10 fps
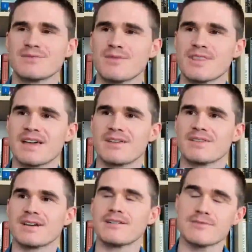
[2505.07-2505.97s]

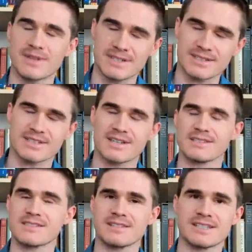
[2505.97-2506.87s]
the government
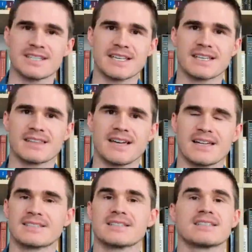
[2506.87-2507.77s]
constantly taking
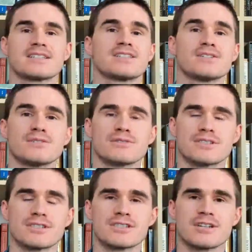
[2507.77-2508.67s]
that
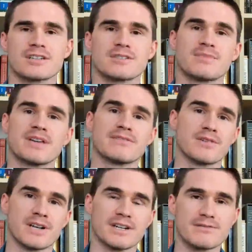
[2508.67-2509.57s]
huge chunk to pay
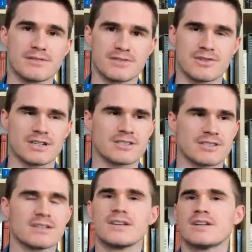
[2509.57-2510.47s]
for our
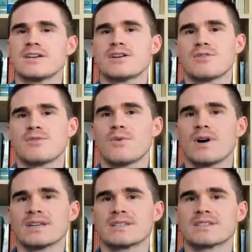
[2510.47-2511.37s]
infrastructure,
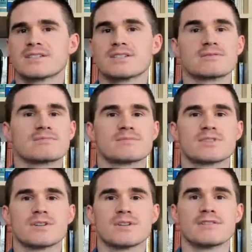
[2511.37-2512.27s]
what
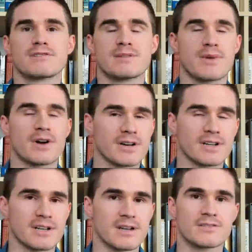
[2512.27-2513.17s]
could the free market
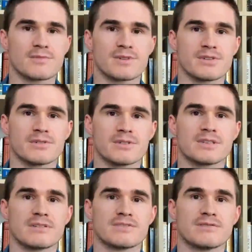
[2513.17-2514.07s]
and entrepreneurs
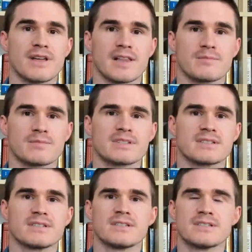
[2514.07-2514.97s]
have developed
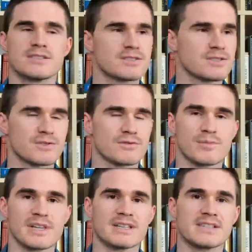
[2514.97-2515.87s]
to
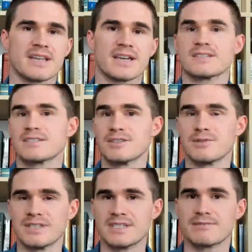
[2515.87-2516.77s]
replace that, to do
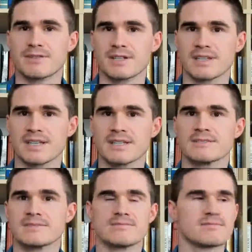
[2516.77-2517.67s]
it differently?